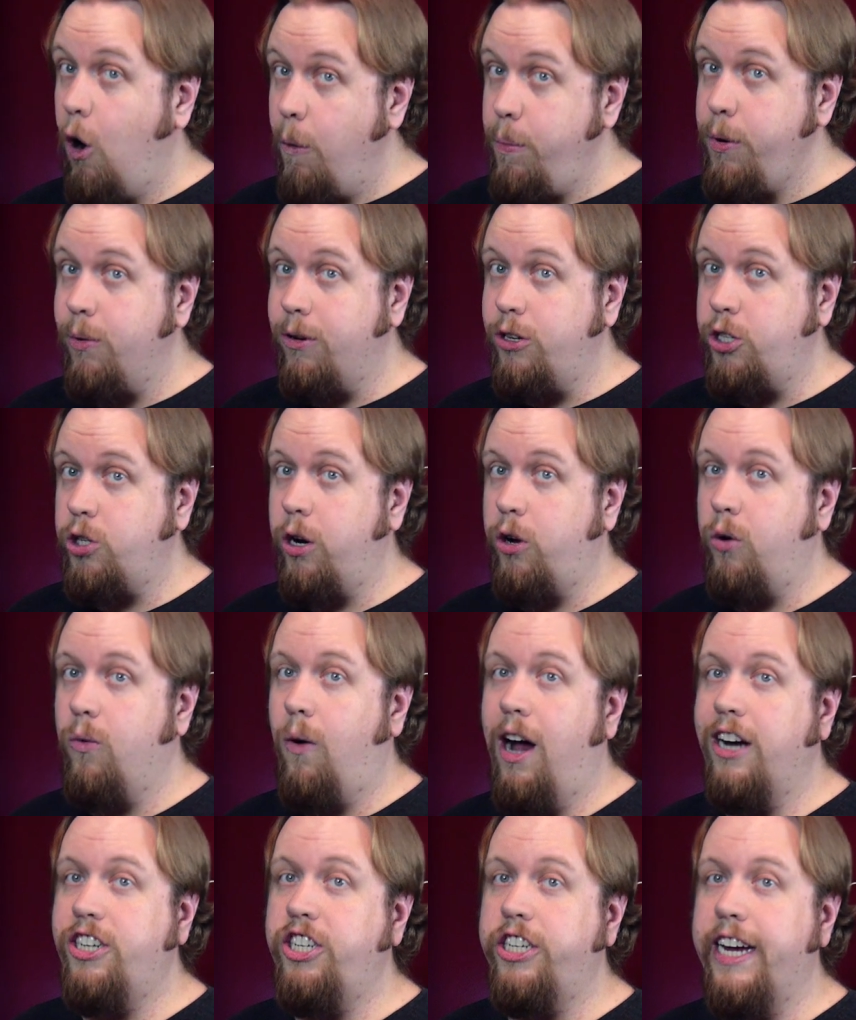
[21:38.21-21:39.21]
I hope you
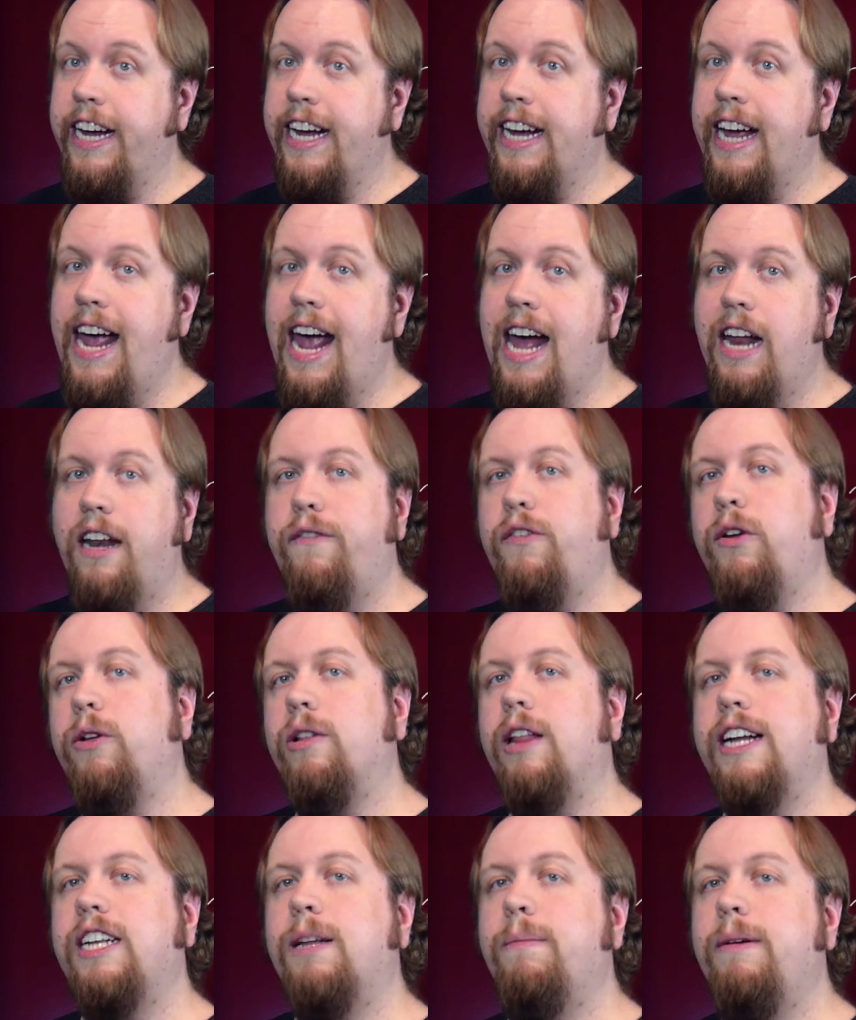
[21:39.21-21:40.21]
enjoyed watching, and
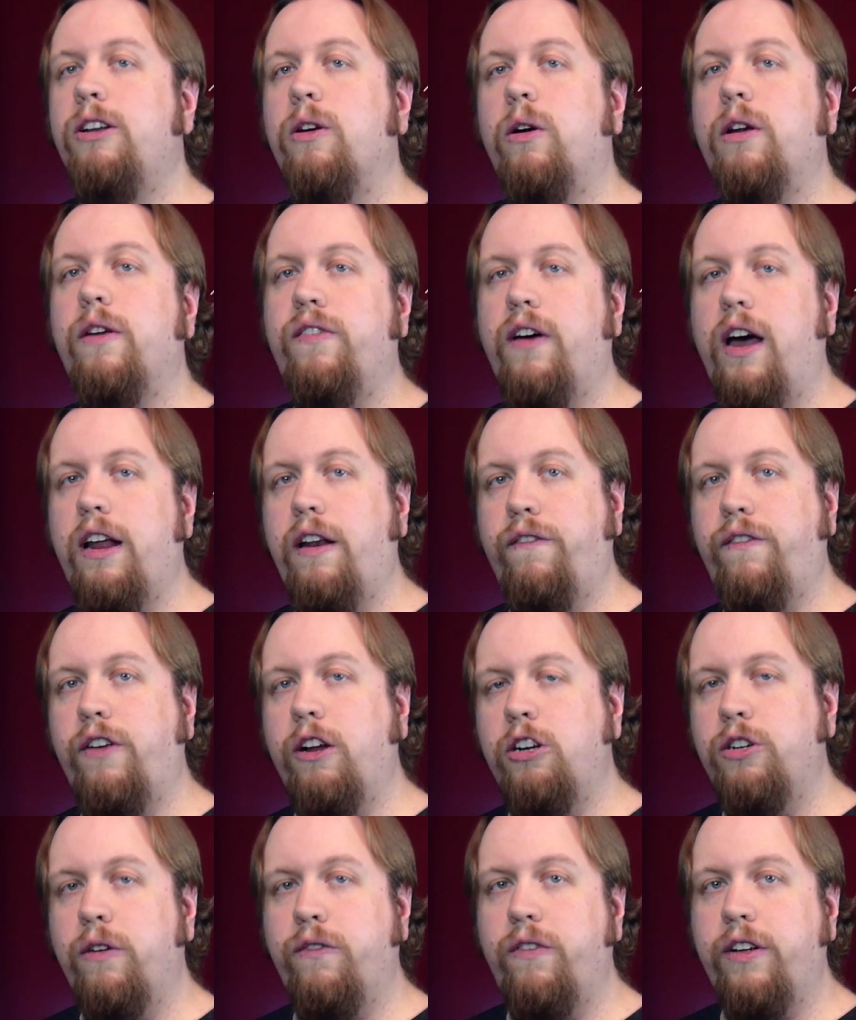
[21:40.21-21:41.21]
if you'd like to be
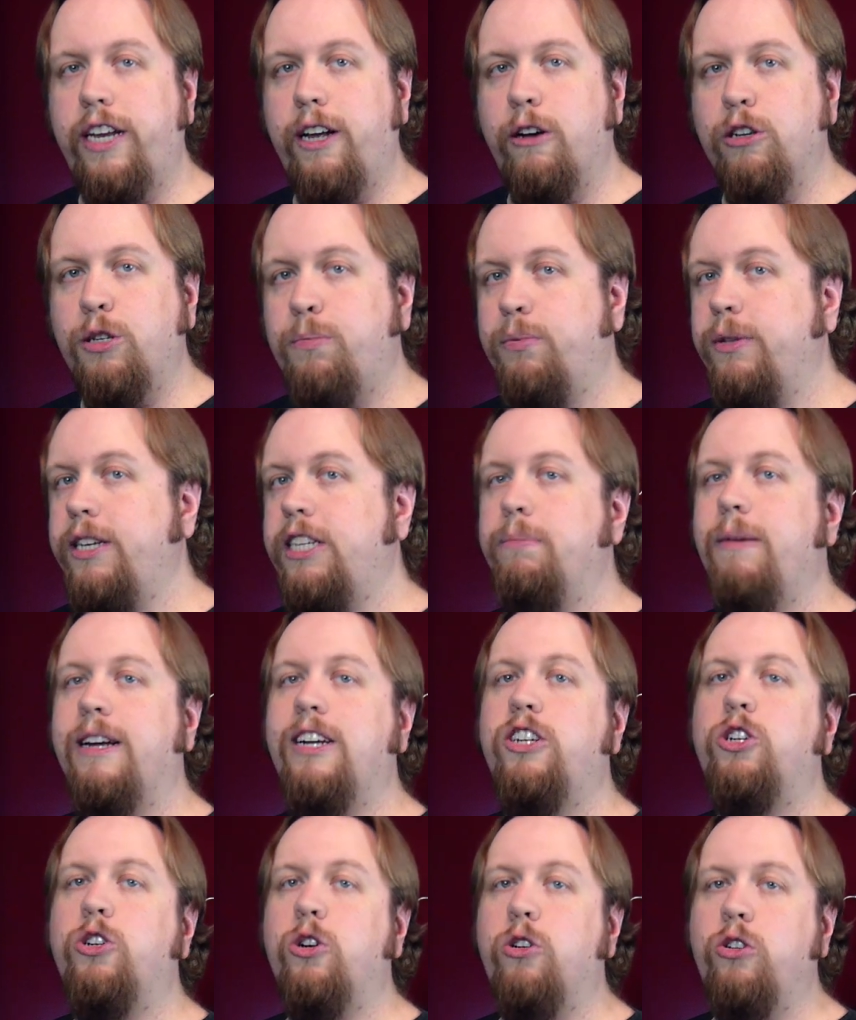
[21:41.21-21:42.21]
notified of future videos,
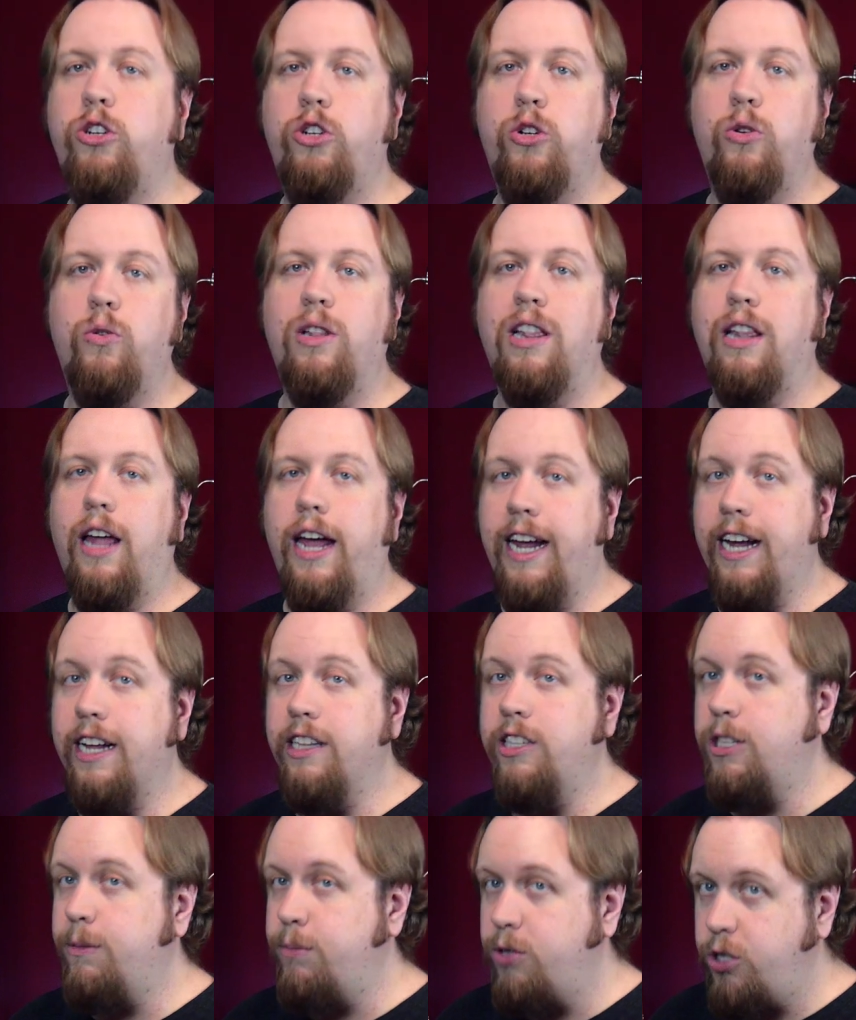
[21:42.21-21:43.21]
please make sure to
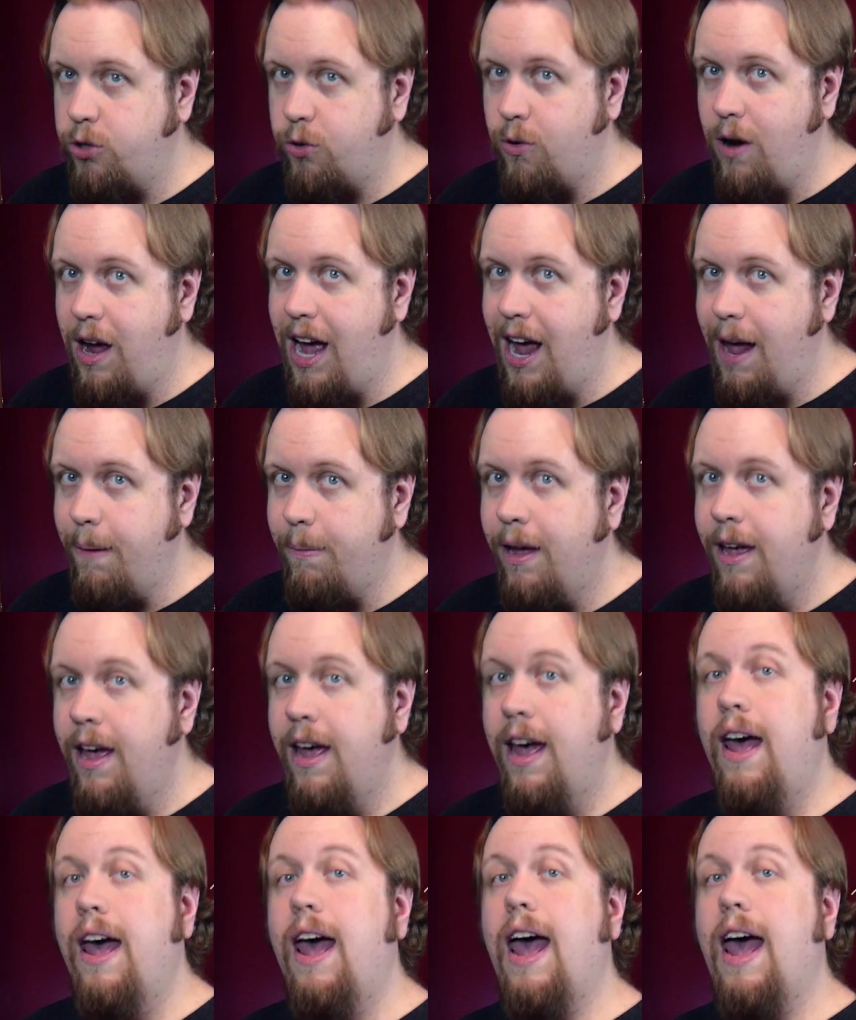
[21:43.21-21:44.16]
like and subscribe.